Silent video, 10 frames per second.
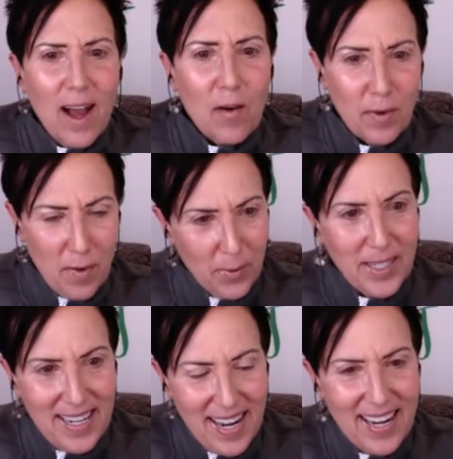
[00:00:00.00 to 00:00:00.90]
for
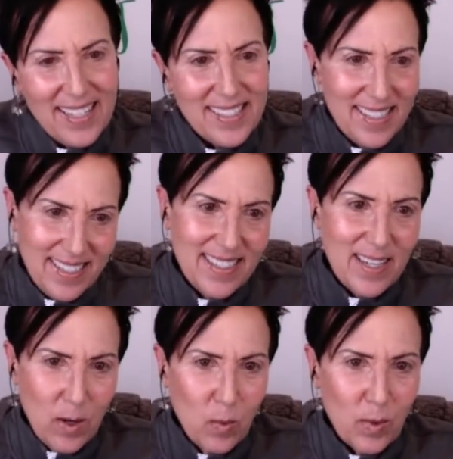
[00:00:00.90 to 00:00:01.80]
30 days and,
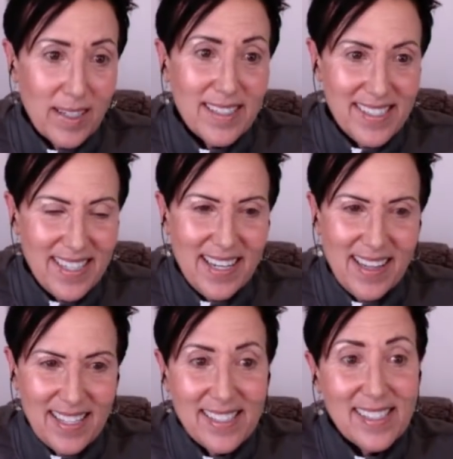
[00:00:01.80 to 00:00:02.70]
you know, we're going to see.
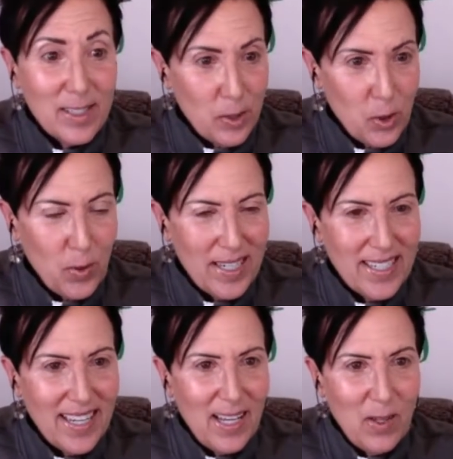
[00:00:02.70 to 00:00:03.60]
That's his little trick
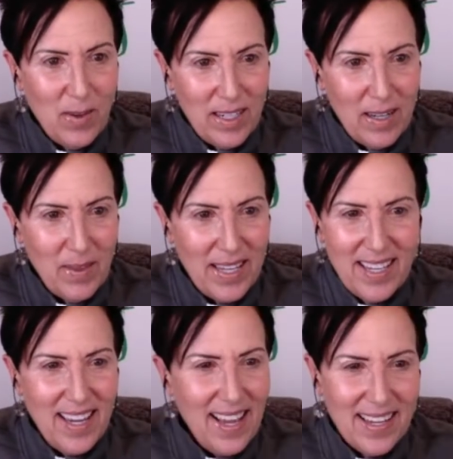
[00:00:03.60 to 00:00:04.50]
to get you in. And I'm
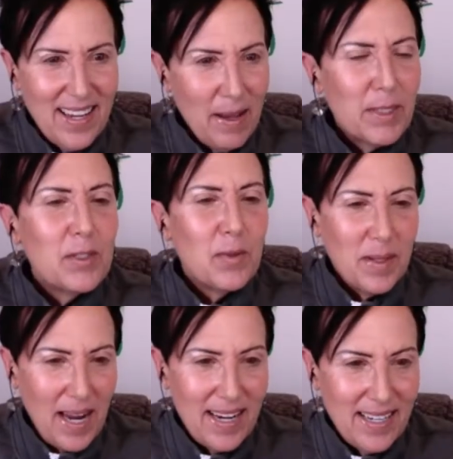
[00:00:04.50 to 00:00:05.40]
like, yeah, I'm going to do
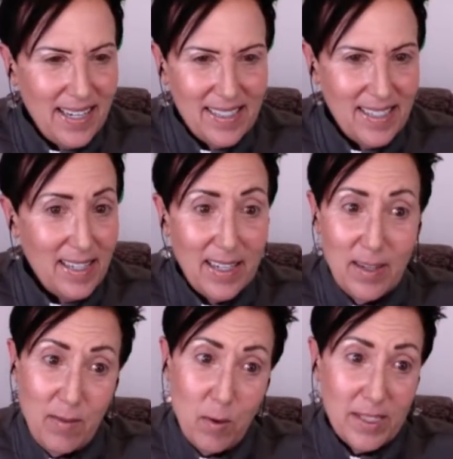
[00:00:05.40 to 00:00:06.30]
it 90 days. And
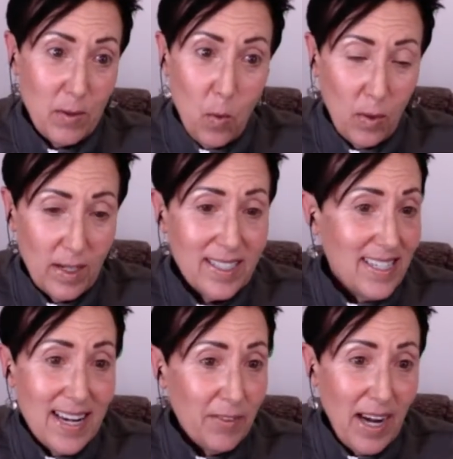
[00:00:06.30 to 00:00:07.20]
of course it worked, because
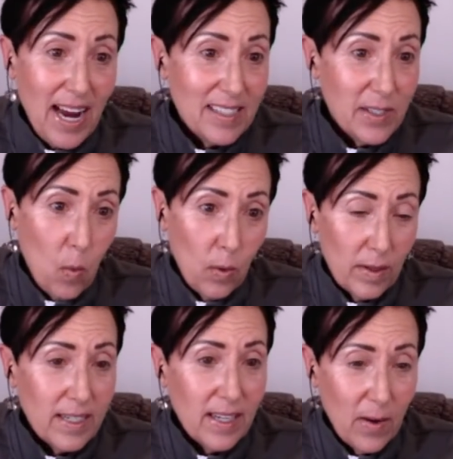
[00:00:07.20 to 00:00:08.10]
it never hasn't
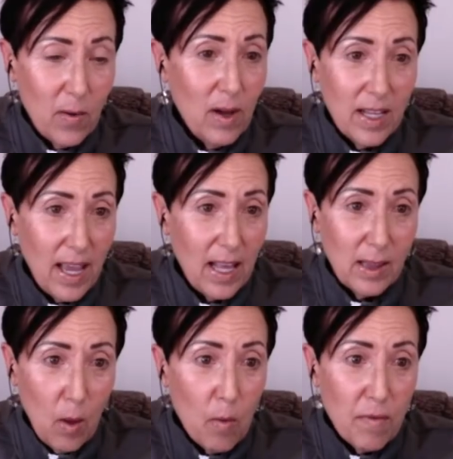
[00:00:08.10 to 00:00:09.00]
worked. You know, a
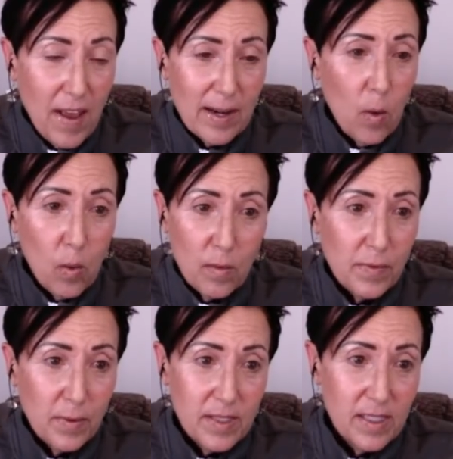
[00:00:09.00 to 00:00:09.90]
low fat, whole
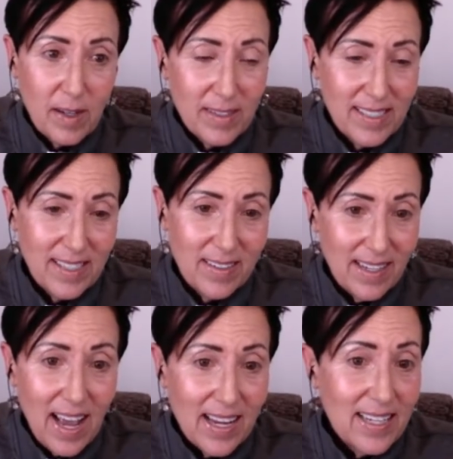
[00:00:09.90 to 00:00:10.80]
food, starch centered
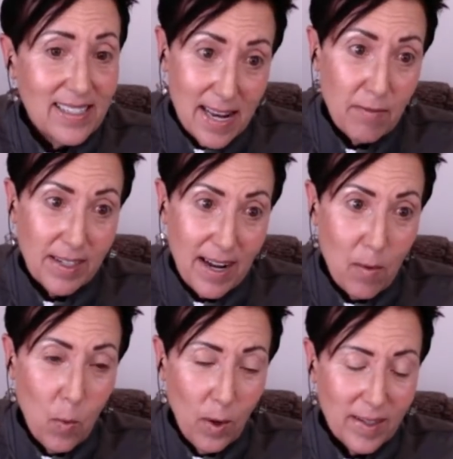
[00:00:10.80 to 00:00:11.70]
diet has never
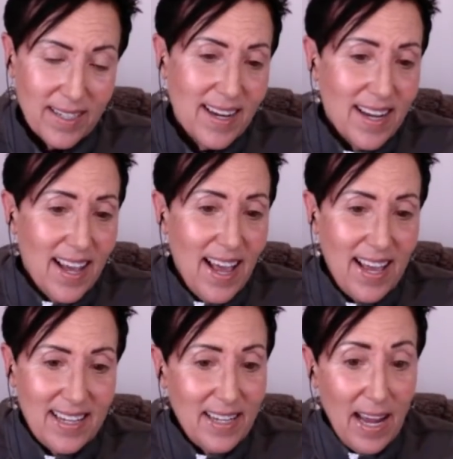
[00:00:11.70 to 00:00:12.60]
not worked.
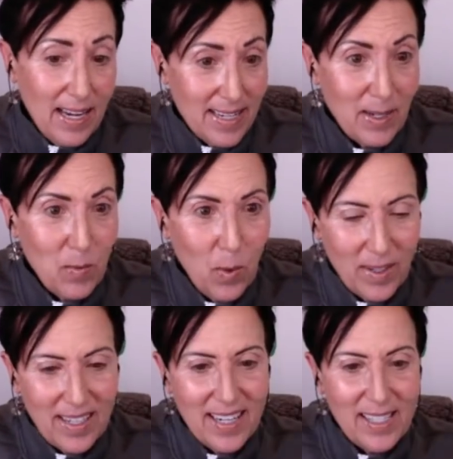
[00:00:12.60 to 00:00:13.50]
And it did
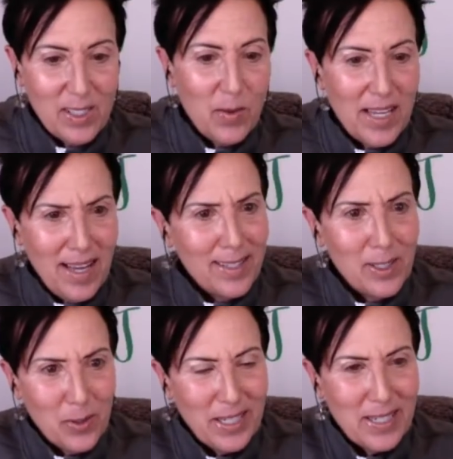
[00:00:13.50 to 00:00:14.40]
work. And so he kind of
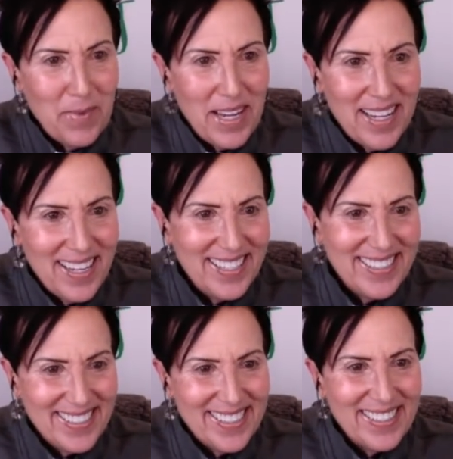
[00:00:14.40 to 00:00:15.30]
tricked me.
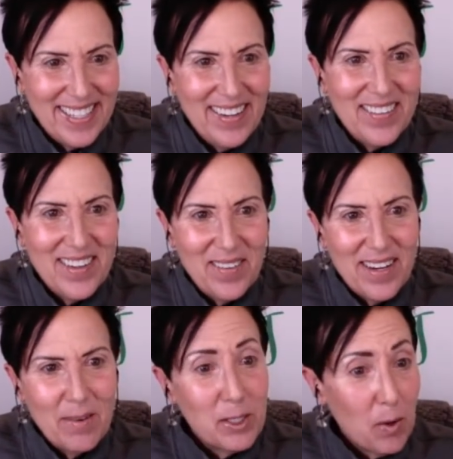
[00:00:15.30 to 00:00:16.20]
And, you know,
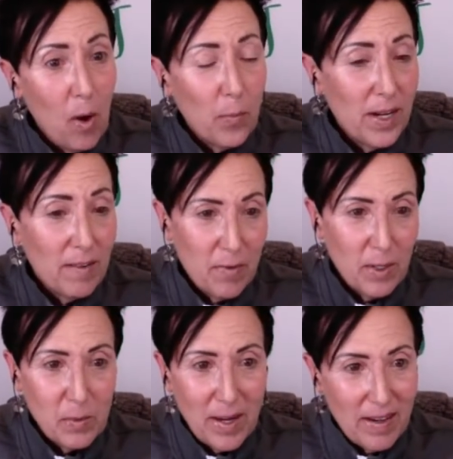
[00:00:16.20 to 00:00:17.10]
and it was all
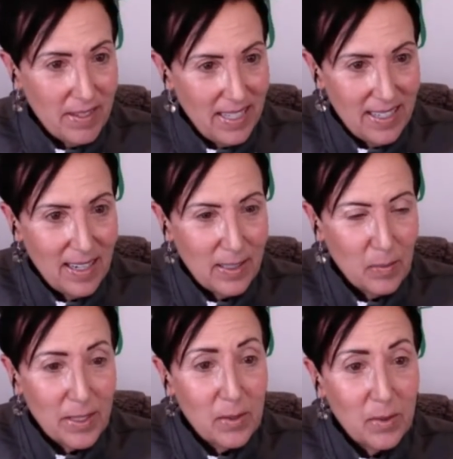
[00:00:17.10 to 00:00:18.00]
reinforced by everything Dr.
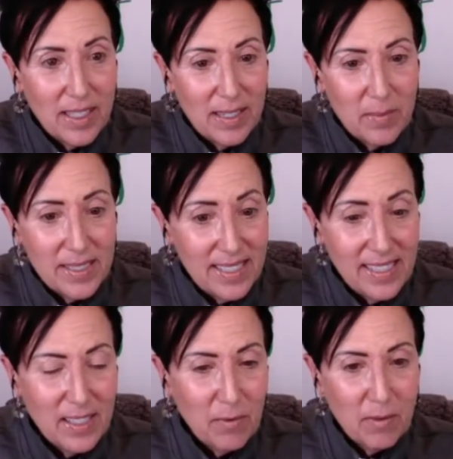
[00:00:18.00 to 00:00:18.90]
McDougall had been
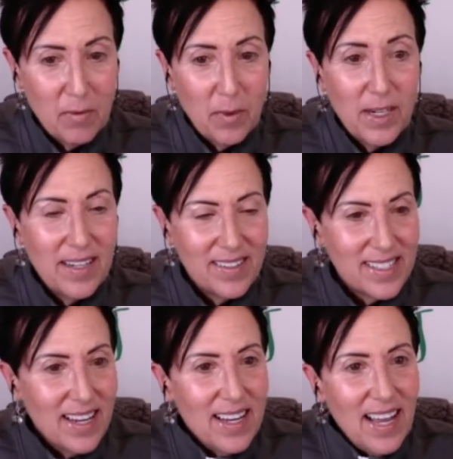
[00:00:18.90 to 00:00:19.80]
teaching for 40
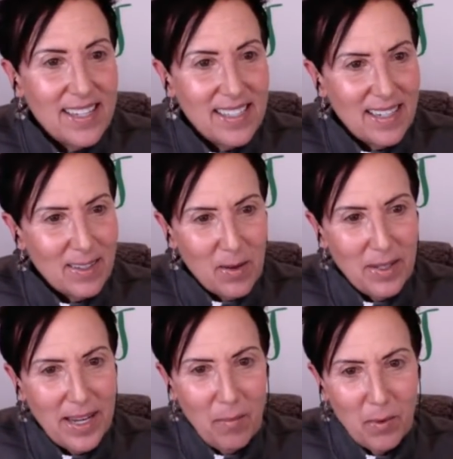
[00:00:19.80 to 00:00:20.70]
years. And Dr.
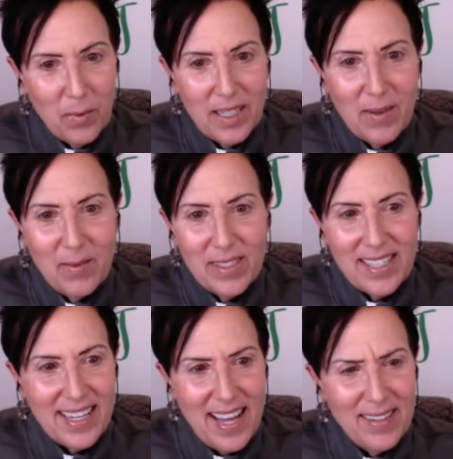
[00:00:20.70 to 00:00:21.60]
Goldhammer really was
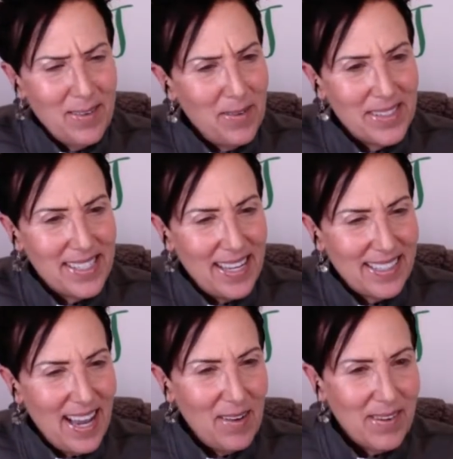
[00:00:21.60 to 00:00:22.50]
like, I don't know
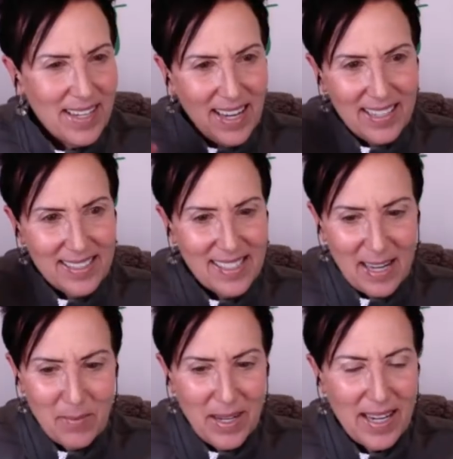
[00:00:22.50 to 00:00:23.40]
exactly how he got
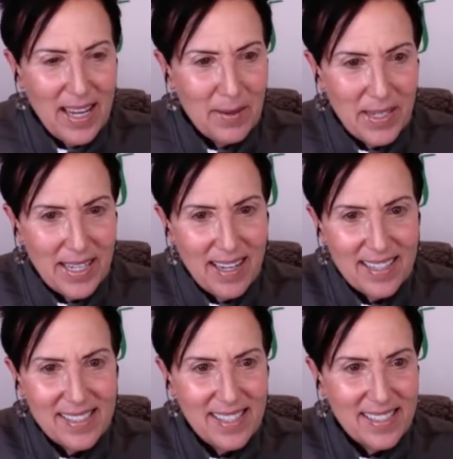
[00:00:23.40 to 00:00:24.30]
inside my head, but he
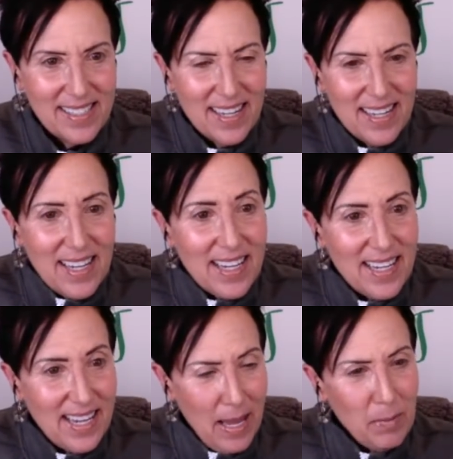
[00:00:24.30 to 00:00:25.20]
kind of said,
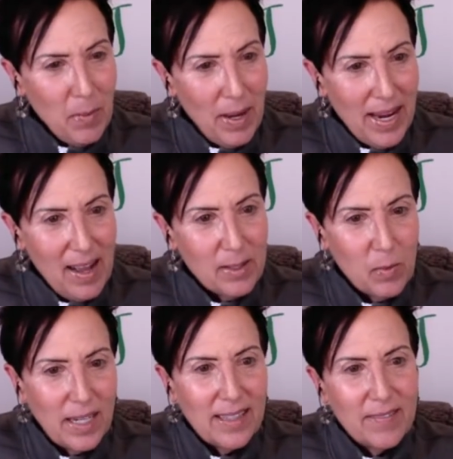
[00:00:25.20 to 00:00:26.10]
he came to my
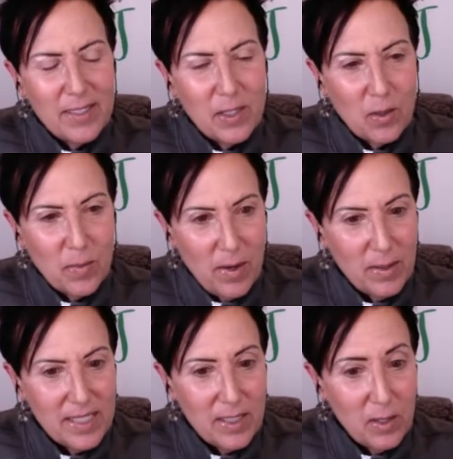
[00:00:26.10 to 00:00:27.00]
house when I lived in Sherman
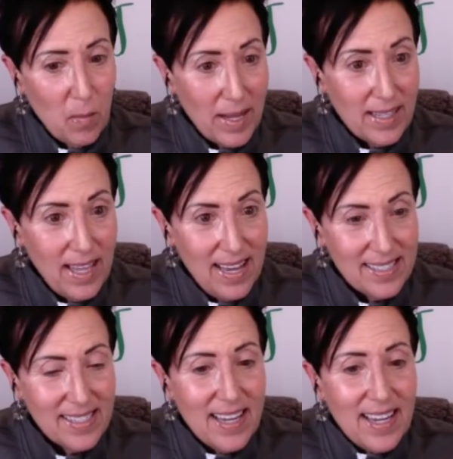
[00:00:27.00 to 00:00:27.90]
Oaks and took my
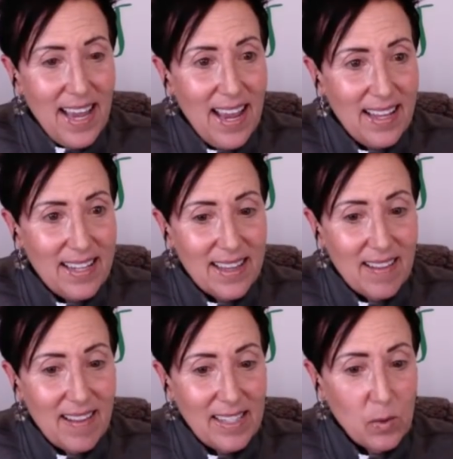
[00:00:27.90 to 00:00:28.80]
class. And
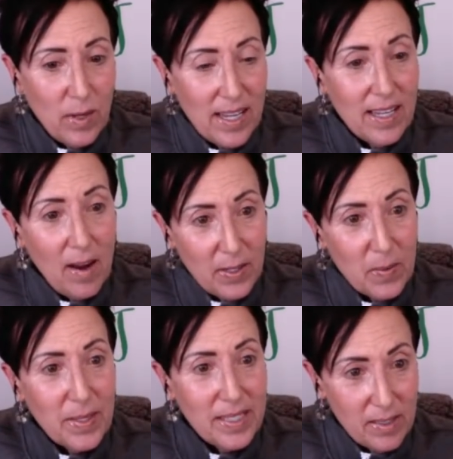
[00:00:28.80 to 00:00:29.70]
that's when he
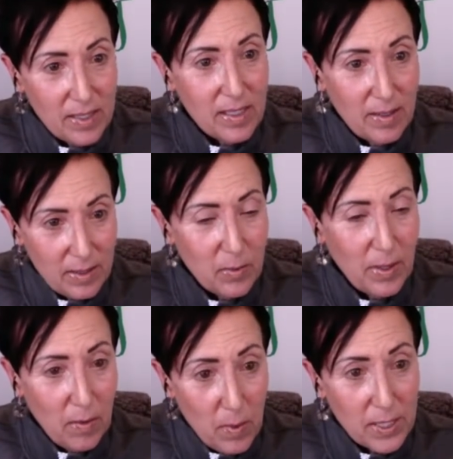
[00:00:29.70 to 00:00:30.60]
hired me to start
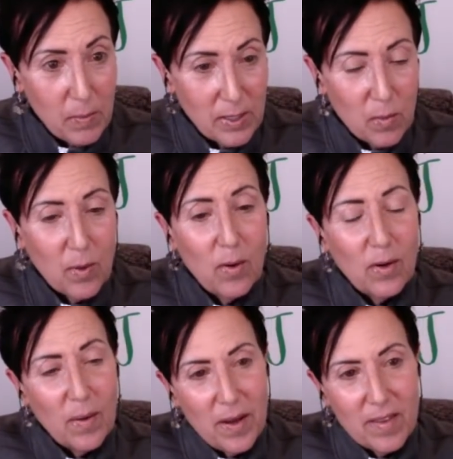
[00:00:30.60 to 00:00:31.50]
doing a special
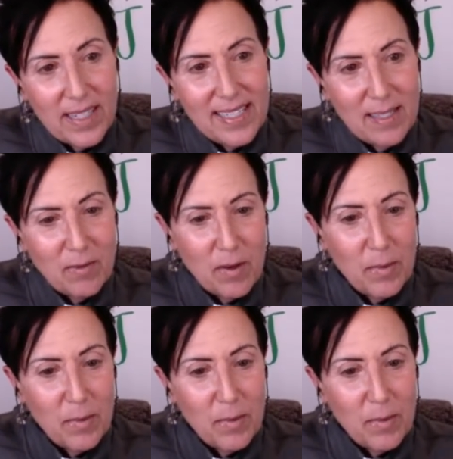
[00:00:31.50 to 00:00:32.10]
program there that I did for